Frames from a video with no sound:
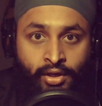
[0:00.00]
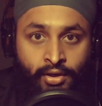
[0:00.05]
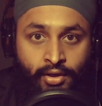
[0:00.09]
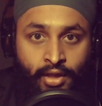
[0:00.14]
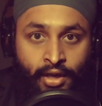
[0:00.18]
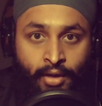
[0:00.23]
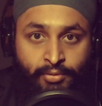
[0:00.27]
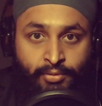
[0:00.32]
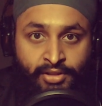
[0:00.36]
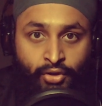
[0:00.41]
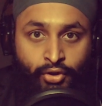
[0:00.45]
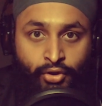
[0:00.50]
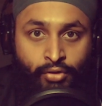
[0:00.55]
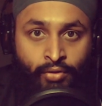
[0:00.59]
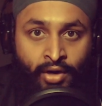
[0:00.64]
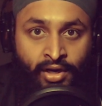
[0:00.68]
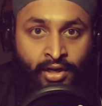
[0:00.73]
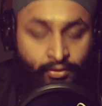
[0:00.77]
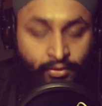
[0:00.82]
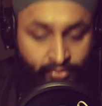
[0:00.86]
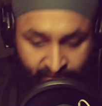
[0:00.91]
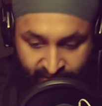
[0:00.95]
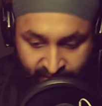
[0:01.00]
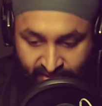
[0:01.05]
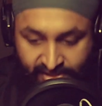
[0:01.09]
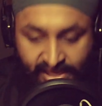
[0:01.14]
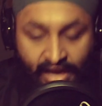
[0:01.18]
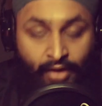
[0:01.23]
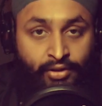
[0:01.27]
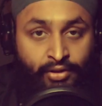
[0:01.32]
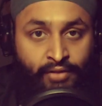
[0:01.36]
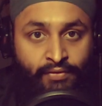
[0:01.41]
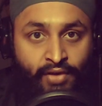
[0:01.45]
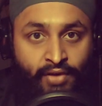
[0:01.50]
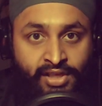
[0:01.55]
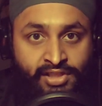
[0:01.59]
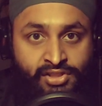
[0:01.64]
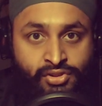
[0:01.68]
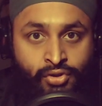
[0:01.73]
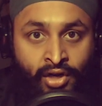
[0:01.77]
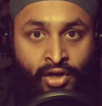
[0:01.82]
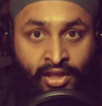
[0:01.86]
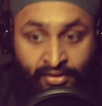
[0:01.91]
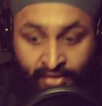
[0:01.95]
And I'm telling you right now, this is how they fucking
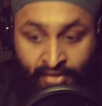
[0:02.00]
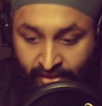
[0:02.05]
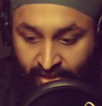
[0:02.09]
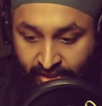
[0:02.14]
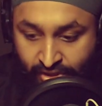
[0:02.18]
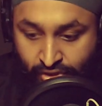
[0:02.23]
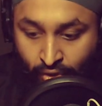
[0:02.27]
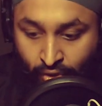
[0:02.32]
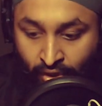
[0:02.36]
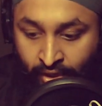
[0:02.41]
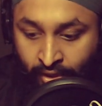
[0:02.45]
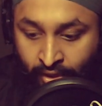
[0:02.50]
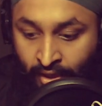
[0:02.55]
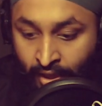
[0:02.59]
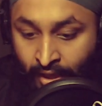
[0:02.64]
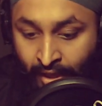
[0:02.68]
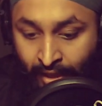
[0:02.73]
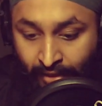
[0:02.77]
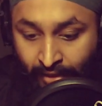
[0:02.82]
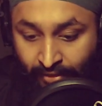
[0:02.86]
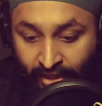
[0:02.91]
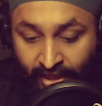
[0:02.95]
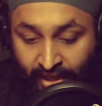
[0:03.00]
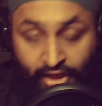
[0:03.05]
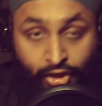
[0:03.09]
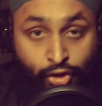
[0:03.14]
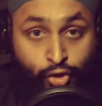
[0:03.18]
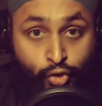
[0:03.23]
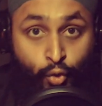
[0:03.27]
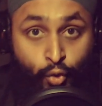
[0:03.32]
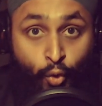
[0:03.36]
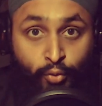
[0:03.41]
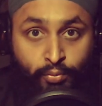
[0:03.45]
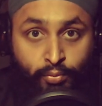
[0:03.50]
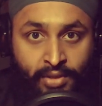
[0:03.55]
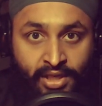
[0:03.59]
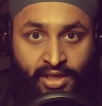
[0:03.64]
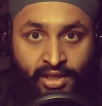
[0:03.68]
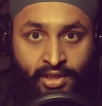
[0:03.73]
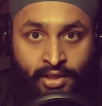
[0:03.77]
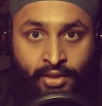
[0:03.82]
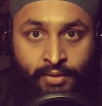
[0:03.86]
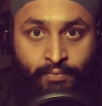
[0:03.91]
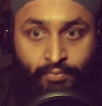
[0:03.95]
started. And then they controlled
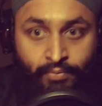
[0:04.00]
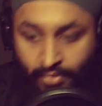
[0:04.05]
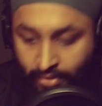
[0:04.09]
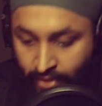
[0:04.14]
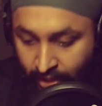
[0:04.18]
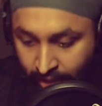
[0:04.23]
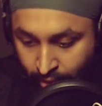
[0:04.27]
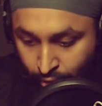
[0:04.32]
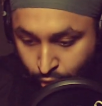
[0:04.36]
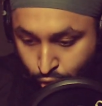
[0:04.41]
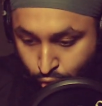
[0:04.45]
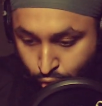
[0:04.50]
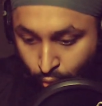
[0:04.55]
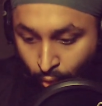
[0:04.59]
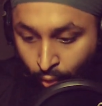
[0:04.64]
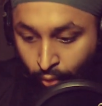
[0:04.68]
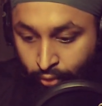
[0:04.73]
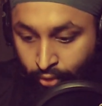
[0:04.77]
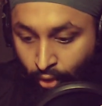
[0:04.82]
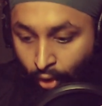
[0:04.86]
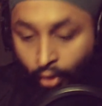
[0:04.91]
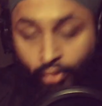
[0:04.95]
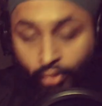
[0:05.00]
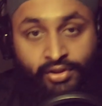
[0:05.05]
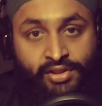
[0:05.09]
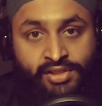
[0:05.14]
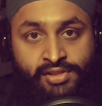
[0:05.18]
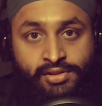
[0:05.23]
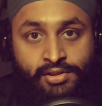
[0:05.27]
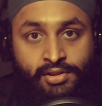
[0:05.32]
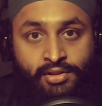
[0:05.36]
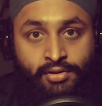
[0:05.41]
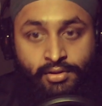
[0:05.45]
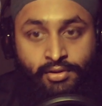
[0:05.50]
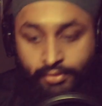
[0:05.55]
media. They controlled all these.